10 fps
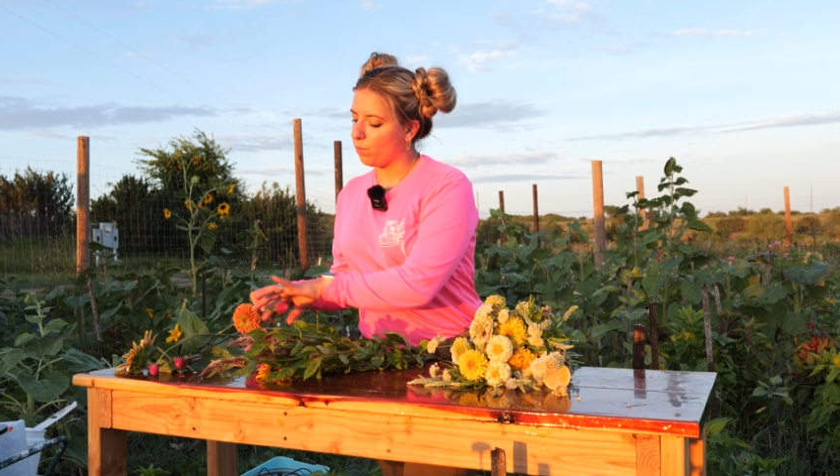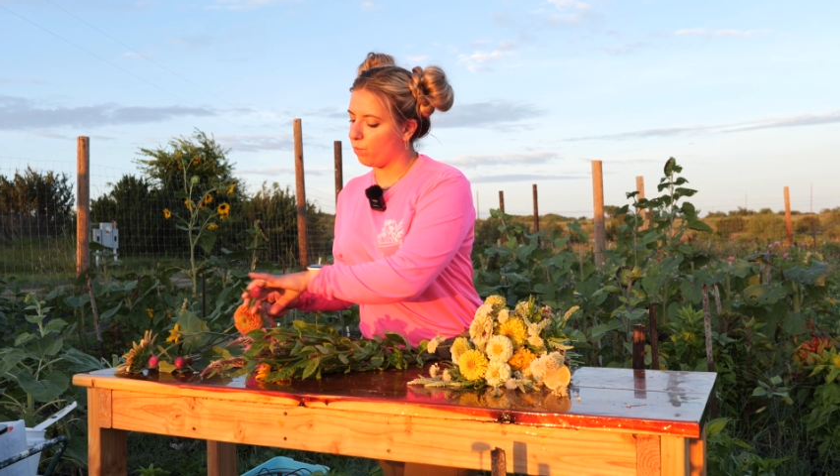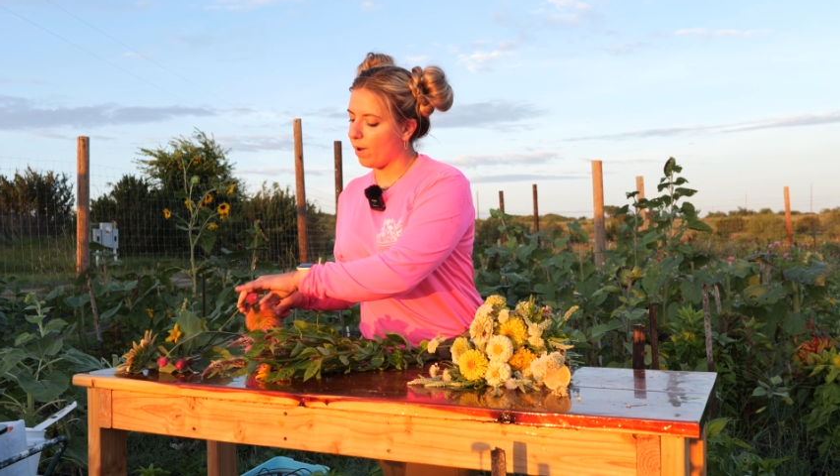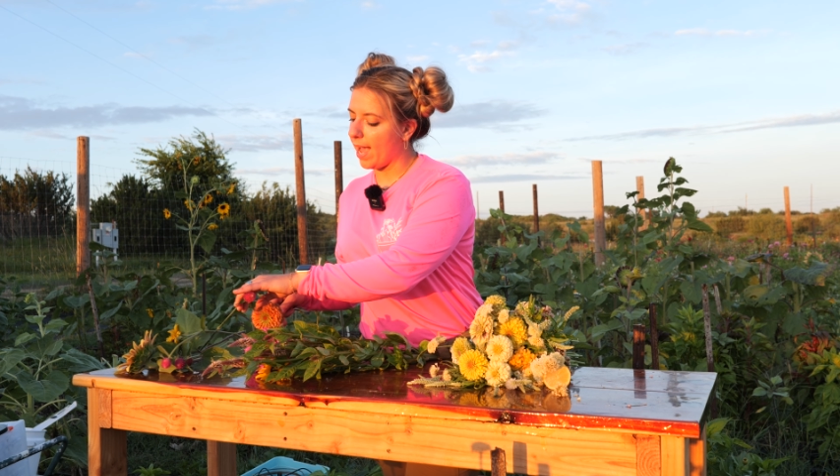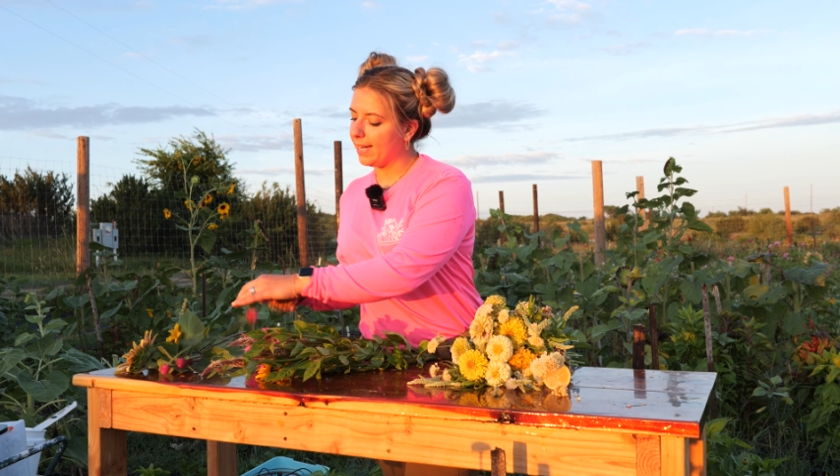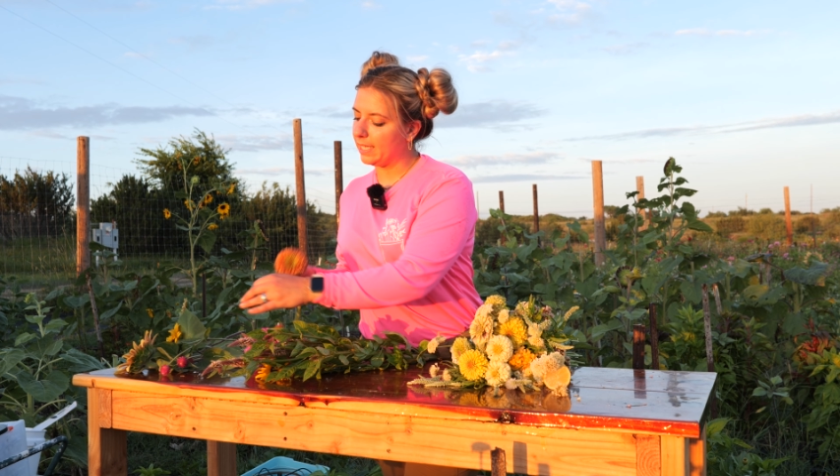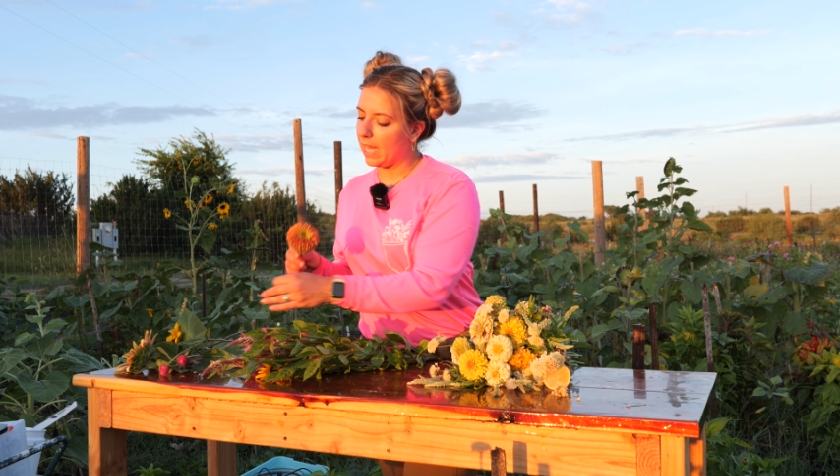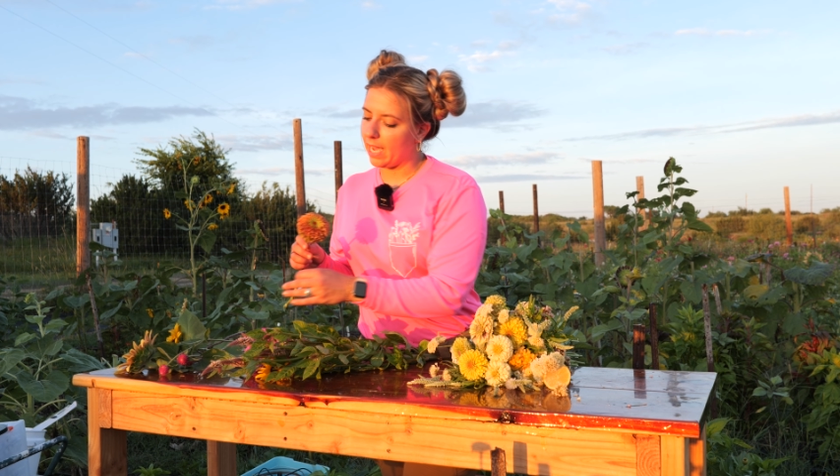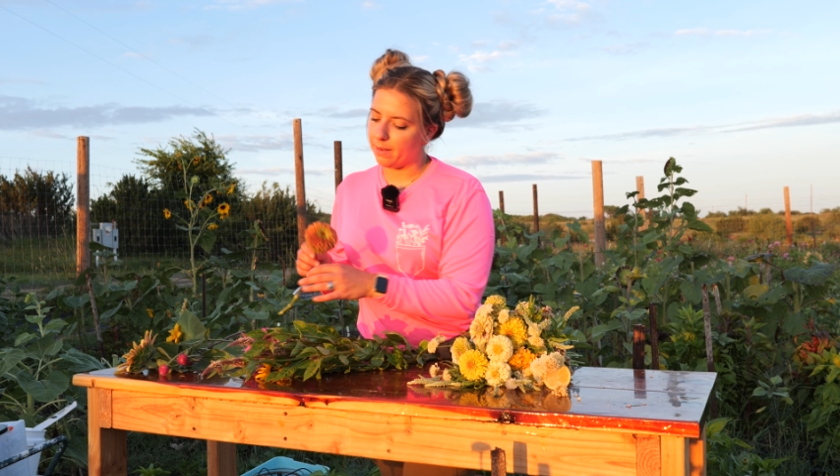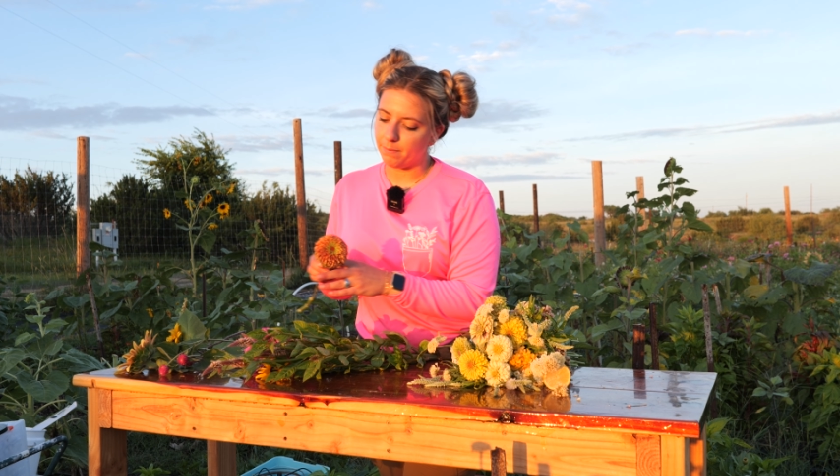red
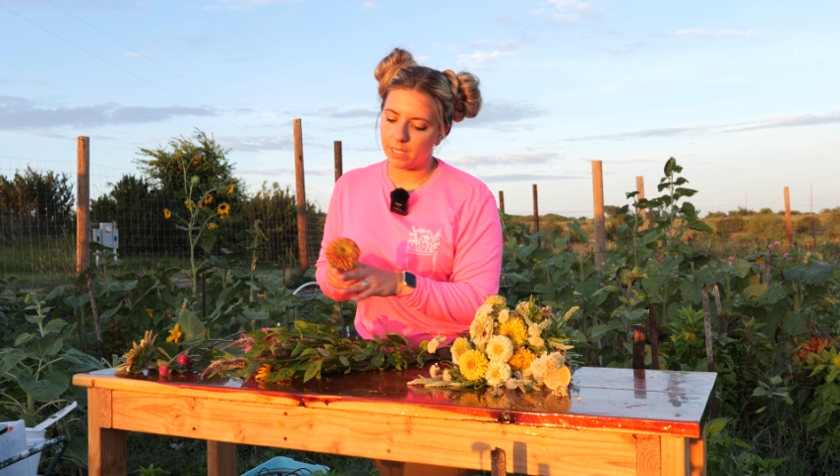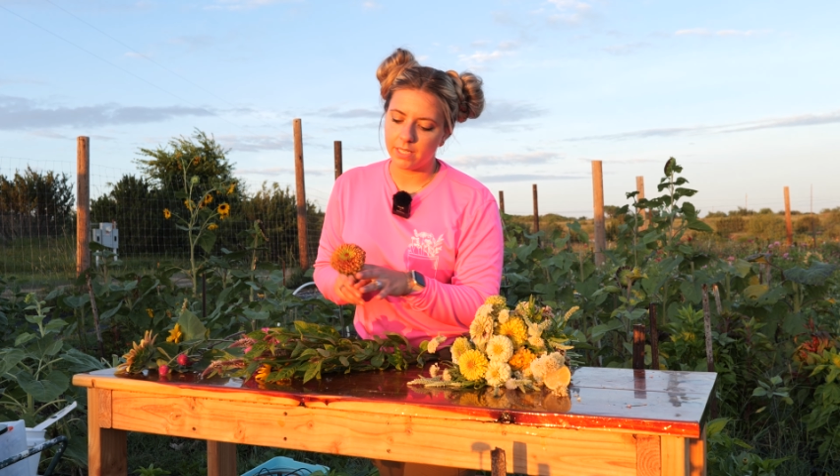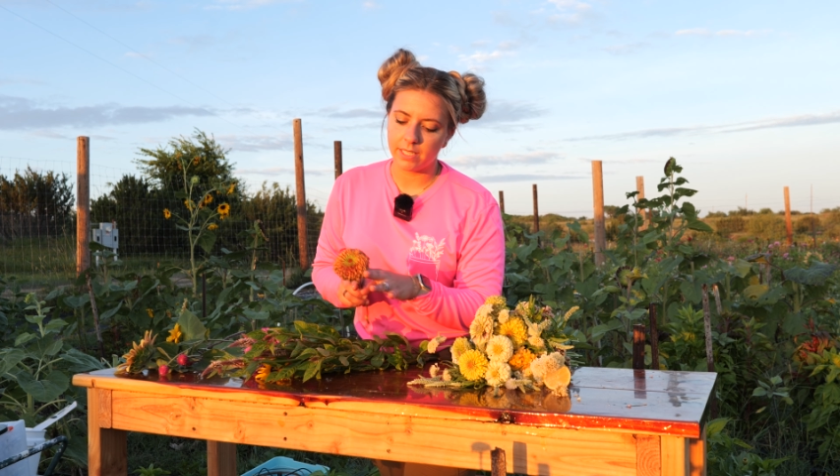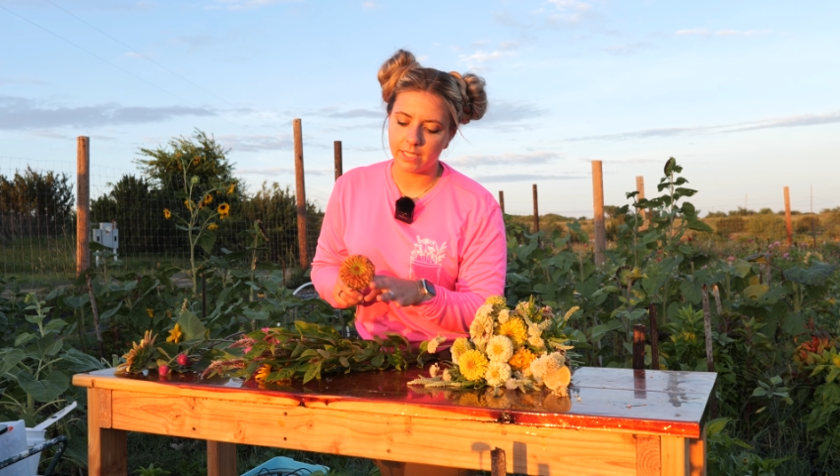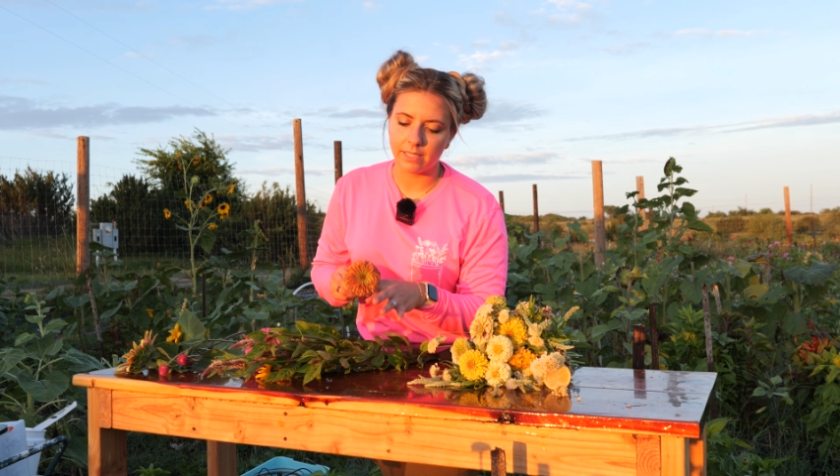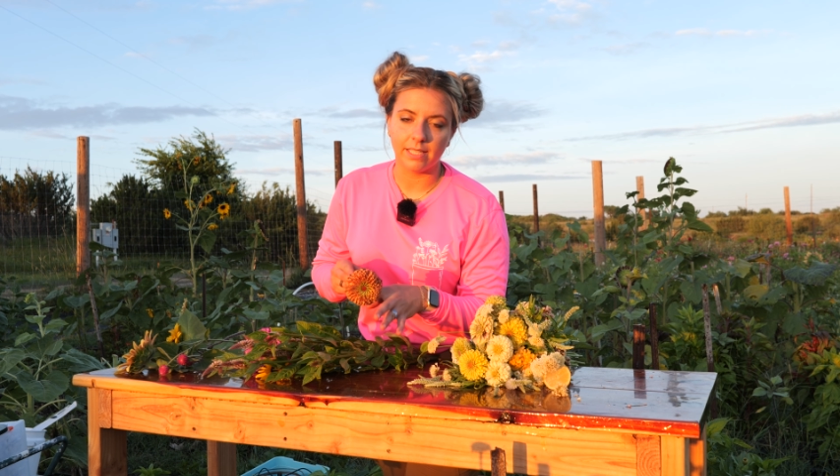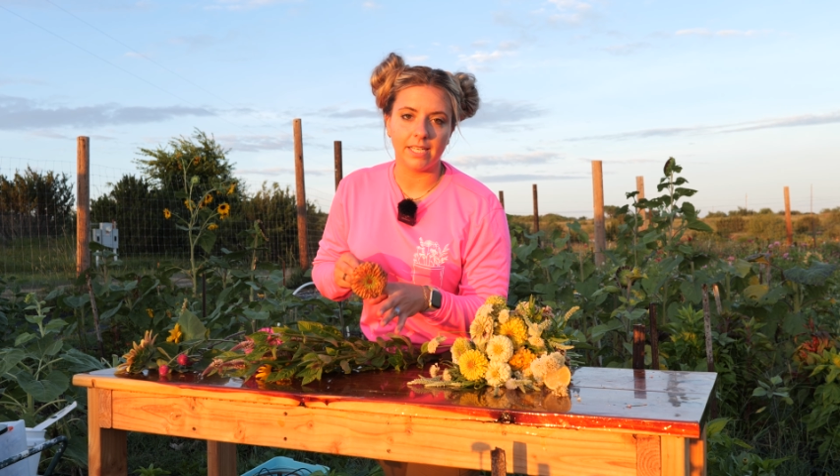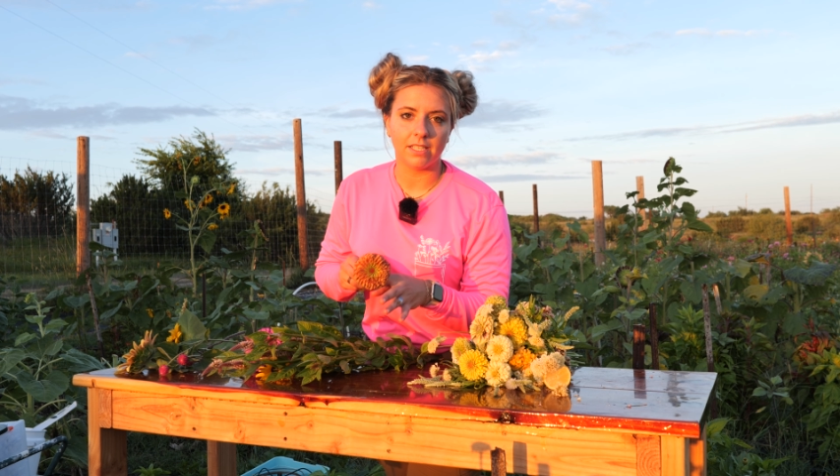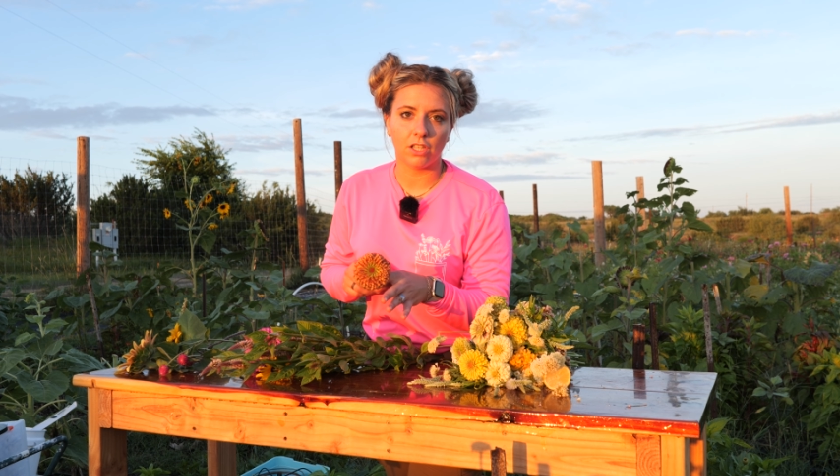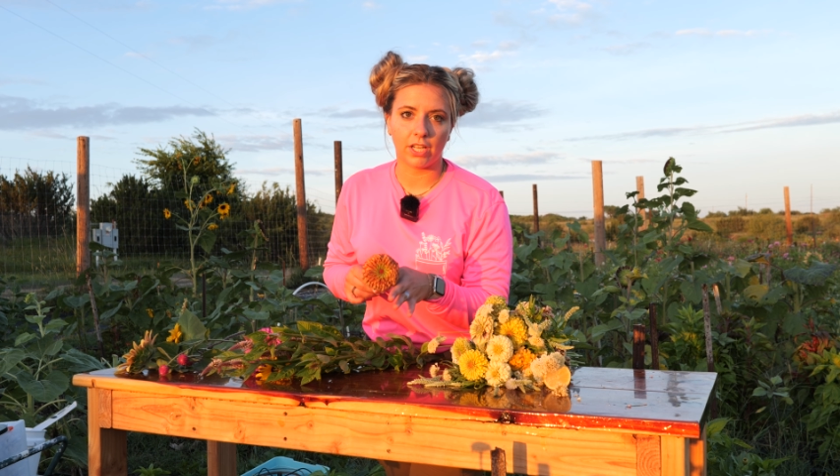lime
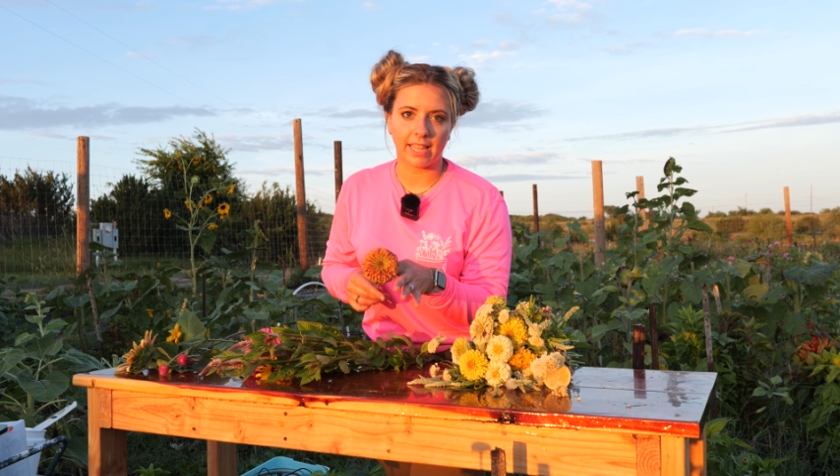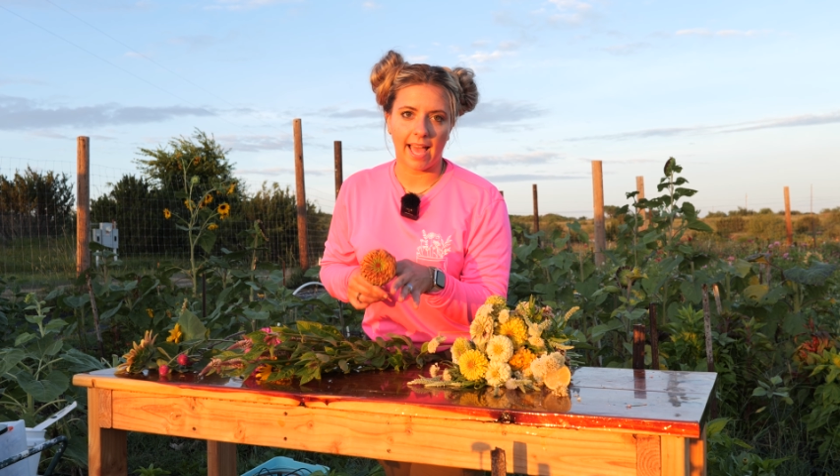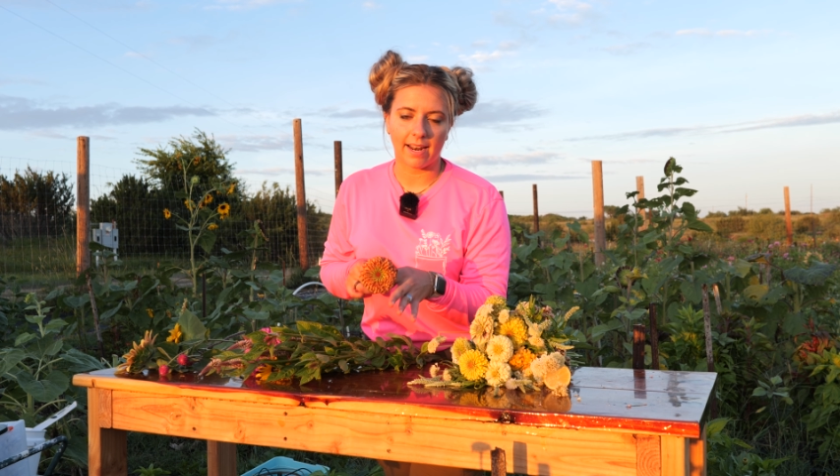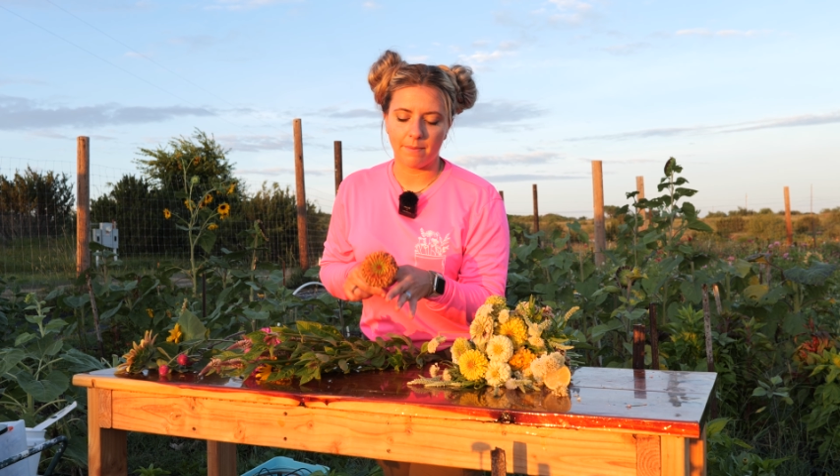zinnias. Look at that.